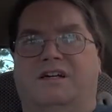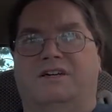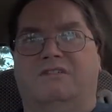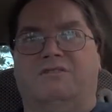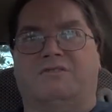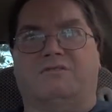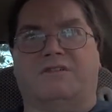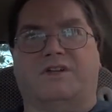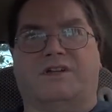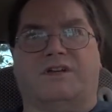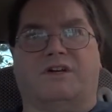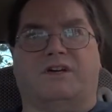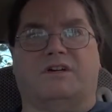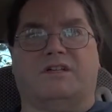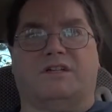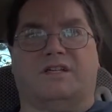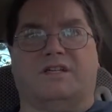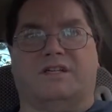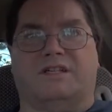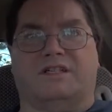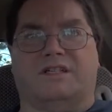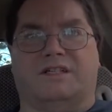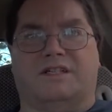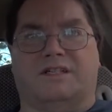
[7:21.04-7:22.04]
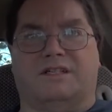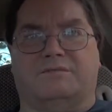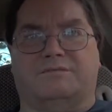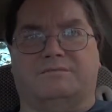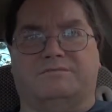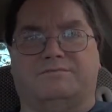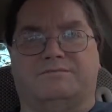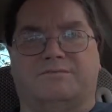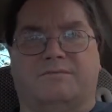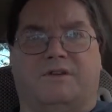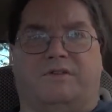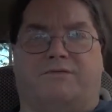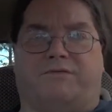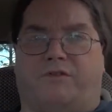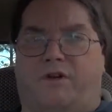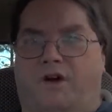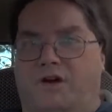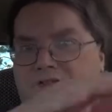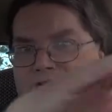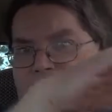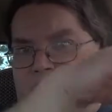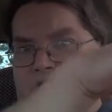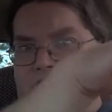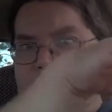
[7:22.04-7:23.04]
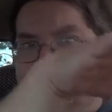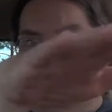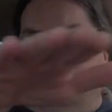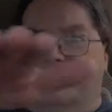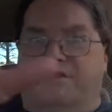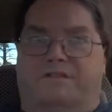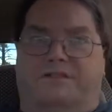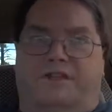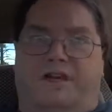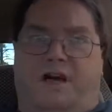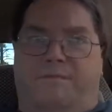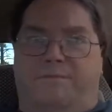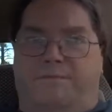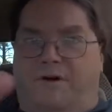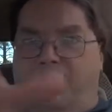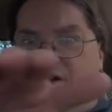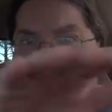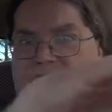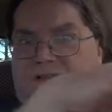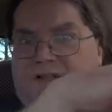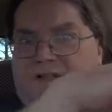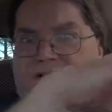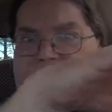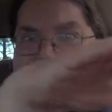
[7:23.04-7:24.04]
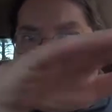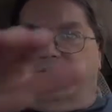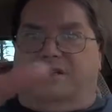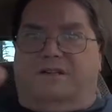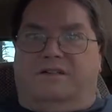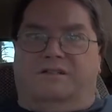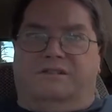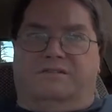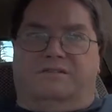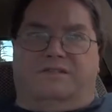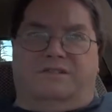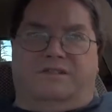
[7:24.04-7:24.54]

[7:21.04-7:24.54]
do you call it, a frosted top on it, like a